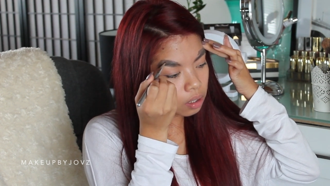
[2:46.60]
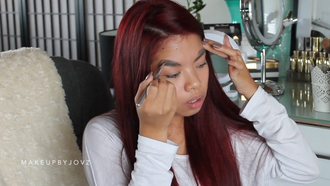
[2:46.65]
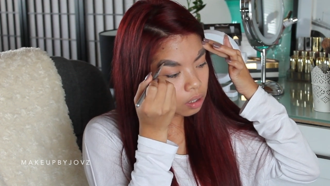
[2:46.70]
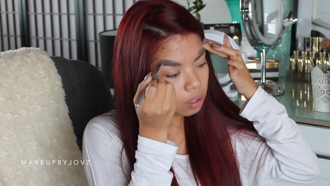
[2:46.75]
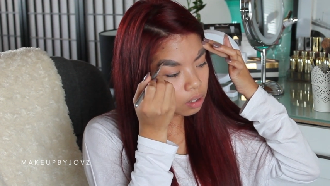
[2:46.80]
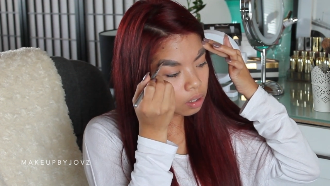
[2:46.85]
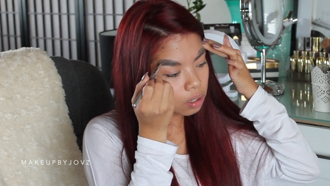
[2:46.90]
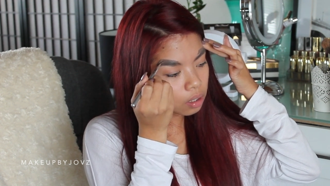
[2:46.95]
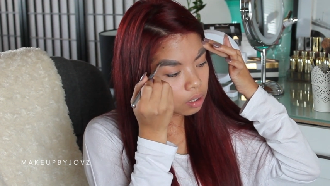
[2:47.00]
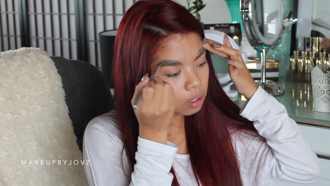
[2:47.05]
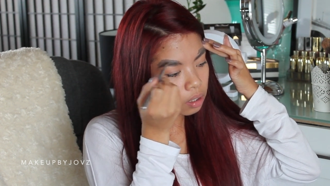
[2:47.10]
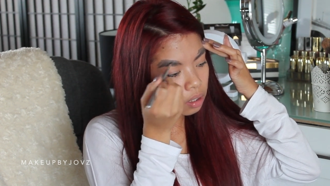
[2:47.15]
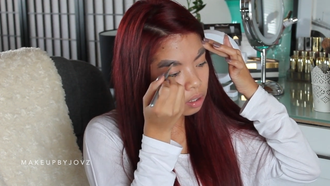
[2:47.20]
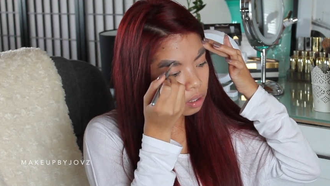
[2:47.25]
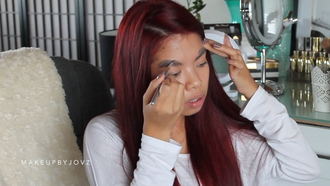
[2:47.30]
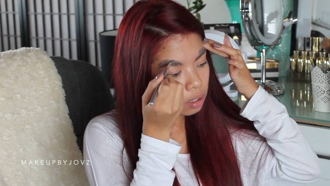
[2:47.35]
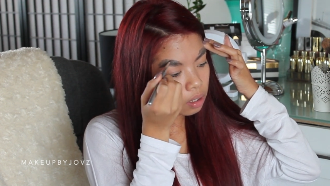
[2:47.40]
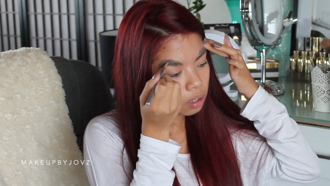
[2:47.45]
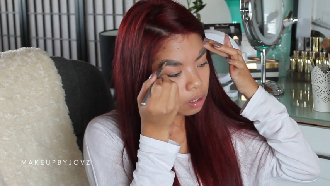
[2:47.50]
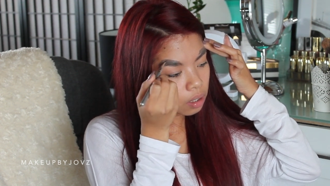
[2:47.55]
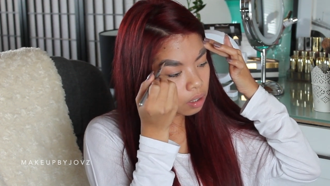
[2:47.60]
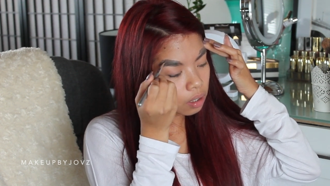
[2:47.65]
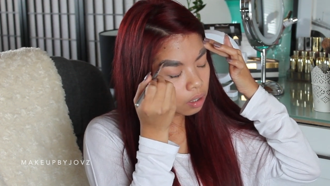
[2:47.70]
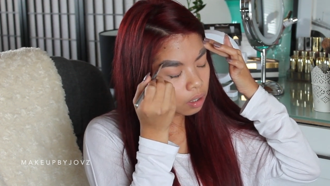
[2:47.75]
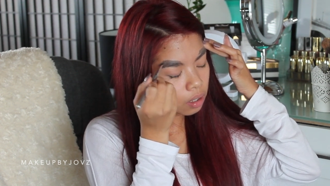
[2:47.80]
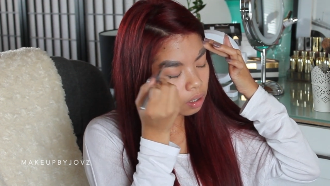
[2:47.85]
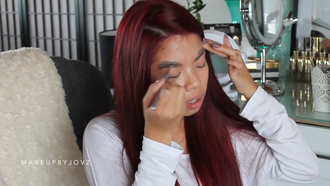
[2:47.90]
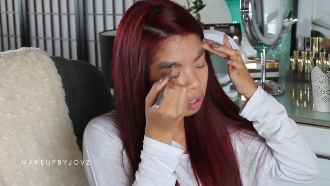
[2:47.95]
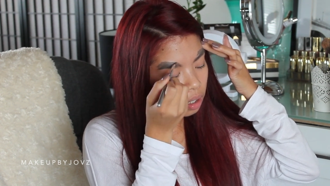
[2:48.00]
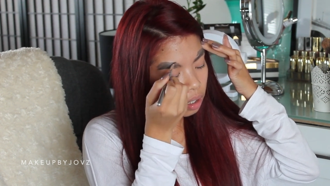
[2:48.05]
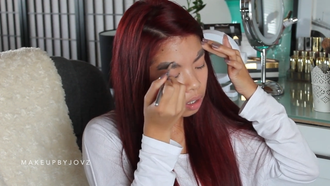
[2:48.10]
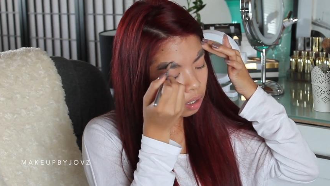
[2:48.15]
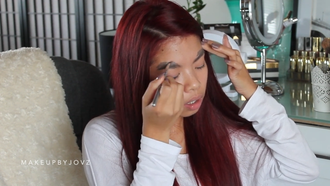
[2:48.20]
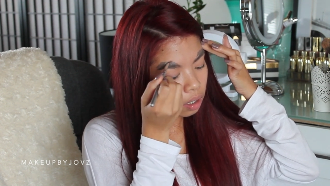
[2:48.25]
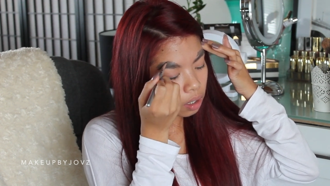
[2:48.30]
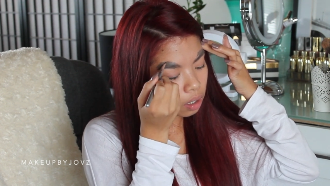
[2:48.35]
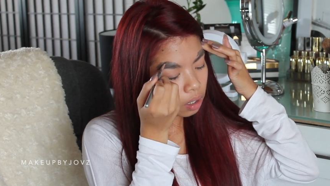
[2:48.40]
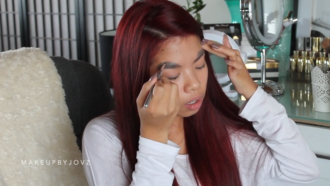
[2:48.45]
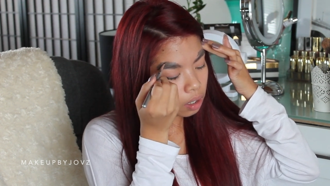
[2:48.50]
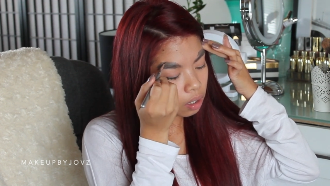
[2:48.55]

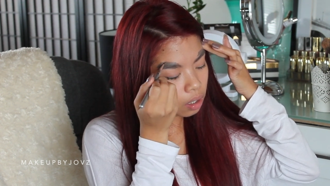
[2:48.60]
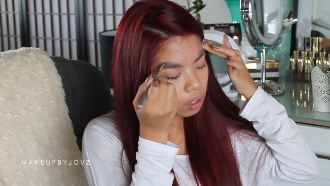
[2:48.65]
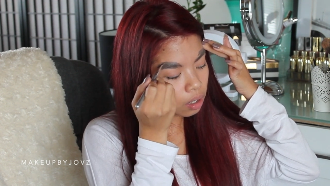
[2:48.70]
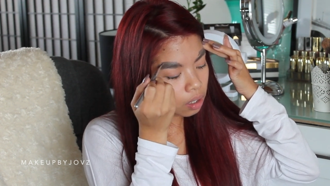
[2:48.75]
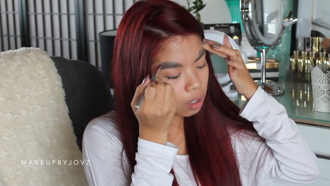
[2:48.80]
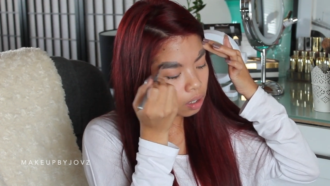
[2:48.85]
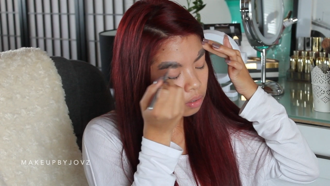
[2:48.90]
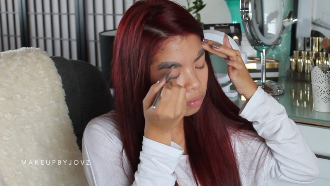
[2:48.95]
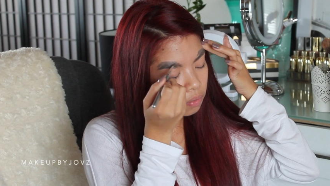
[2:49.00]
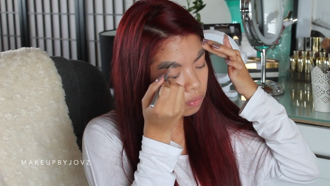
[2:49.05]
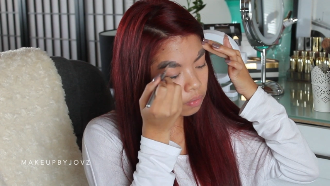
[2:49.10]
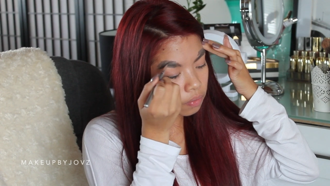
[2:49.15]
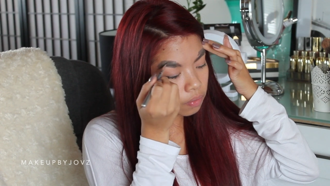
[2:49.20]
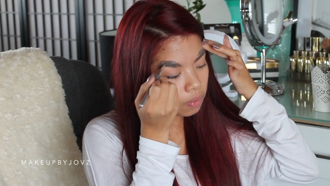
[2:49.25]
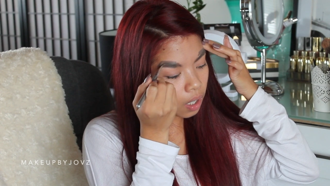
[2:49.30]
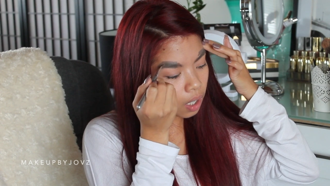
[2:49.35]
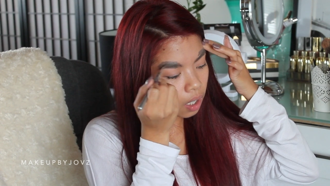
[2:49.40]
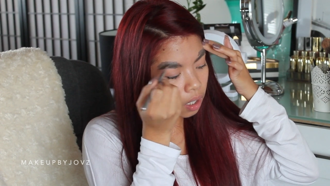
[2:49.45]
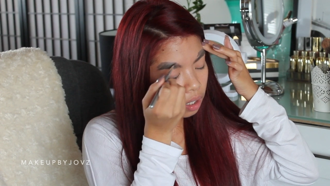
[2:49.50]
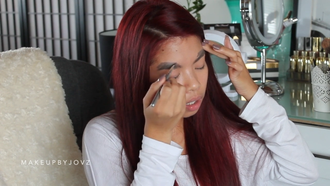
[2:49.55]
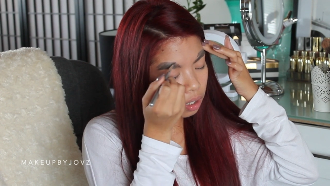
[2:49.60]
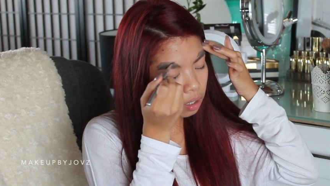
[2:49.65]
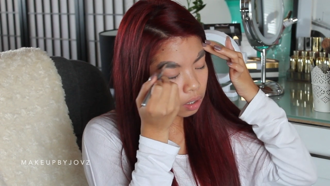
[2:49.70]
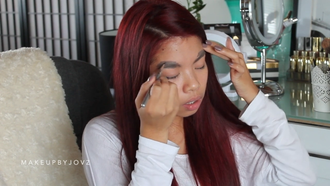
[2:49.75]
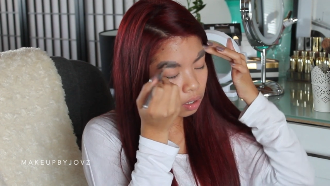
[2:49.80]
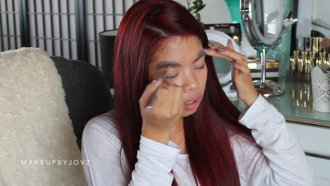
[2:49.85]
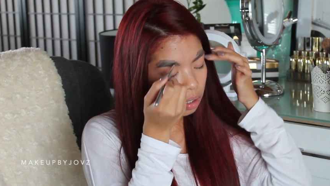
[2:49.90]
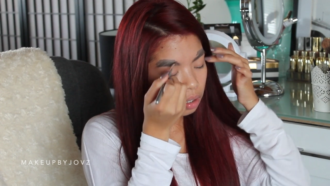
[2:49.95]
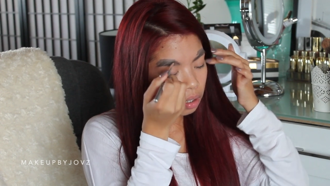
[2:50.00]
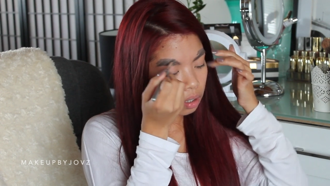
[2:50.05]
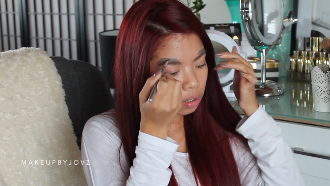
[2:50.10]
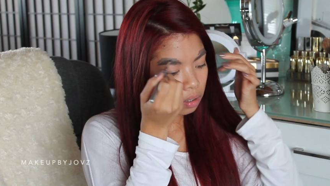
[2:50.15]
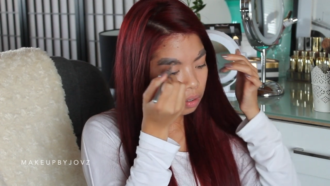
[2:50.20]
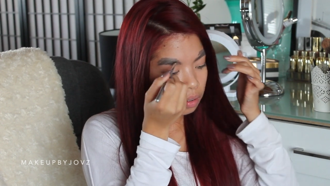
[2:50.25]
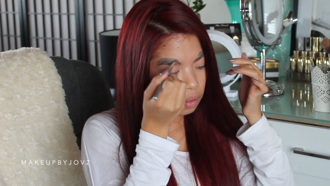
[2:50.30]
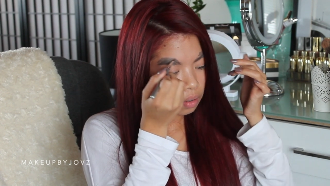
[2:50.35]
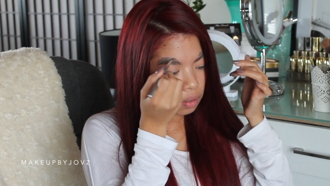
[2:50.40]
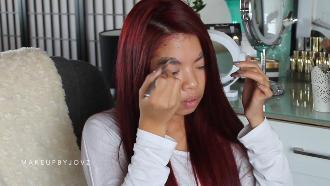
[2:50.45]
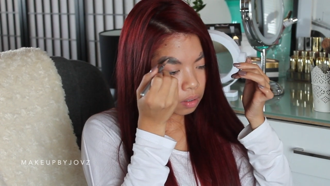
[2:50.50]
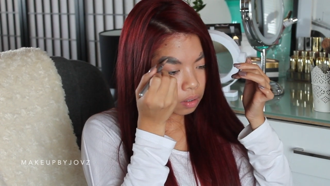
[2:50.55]

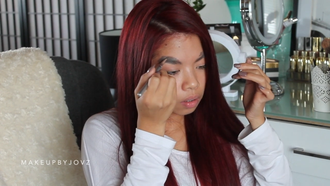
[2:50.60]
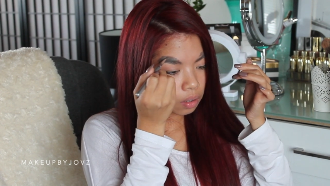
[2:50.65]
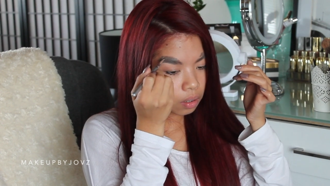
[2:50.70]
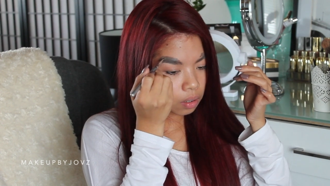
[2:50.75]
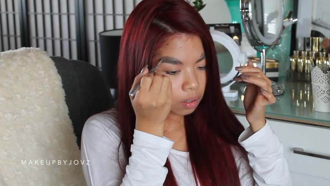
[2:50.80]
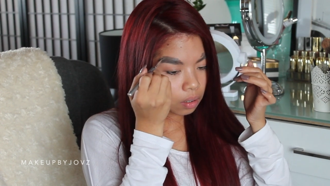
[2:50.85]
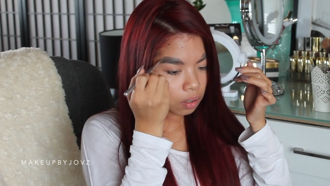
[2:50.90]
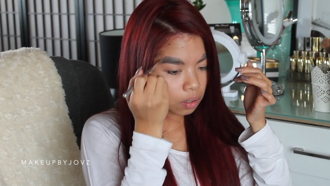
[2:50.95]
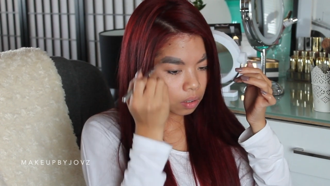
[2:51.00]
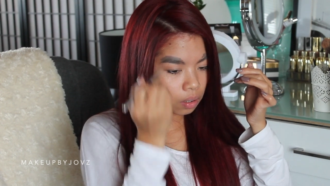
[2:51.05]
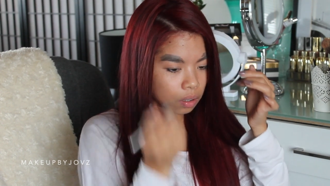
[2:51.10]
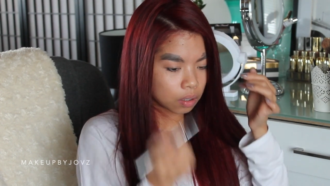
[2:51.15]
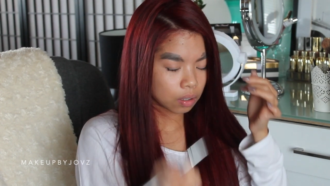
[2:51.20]
No one is speaking in this clip.